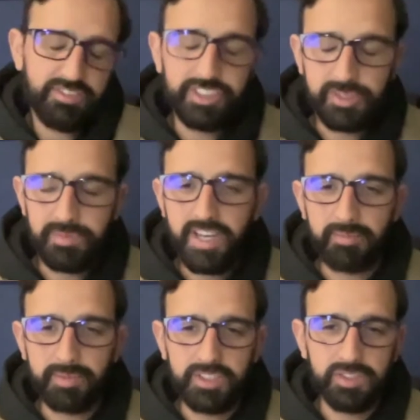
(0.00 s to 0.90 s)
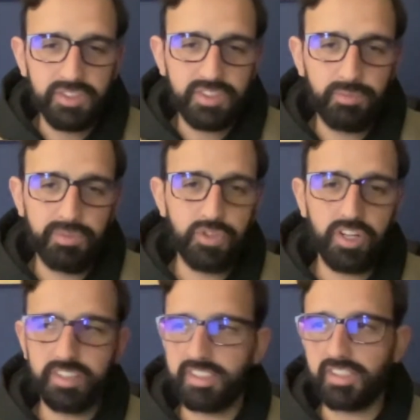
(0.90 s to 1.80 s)
freaks me out because we've
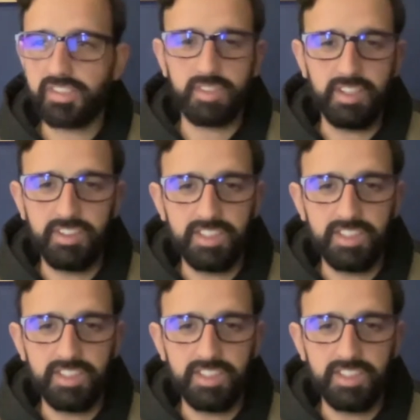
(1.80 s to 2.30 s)
got this